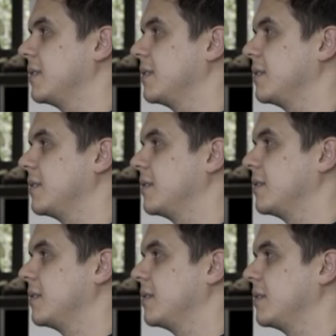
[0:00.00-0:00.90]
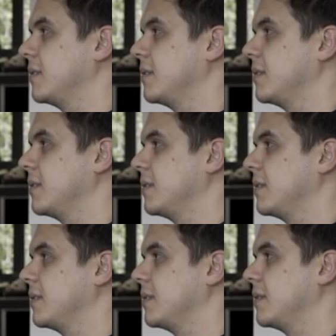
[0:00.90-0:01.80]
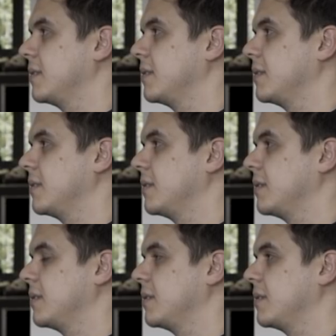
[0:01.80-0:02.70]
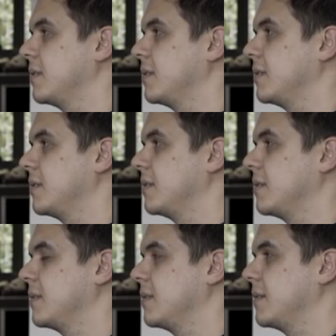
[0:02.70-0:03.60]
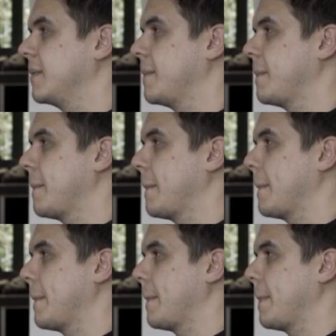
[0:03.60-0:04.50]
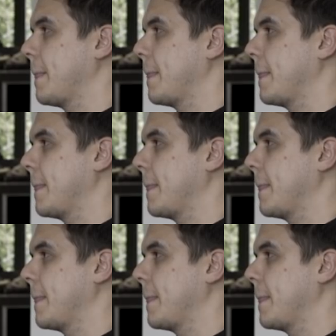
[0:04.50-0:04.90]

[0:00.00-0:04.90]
(not speaking)